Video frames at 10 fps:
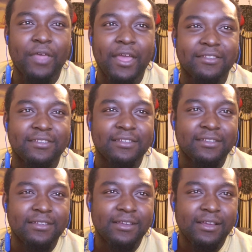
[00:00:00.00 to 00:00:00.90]
Thanks.
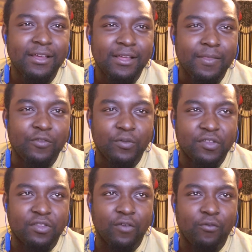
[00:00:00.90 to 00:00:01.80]
This
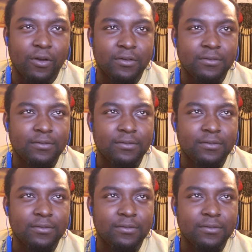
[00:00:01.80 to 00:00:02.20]
one's a tough one.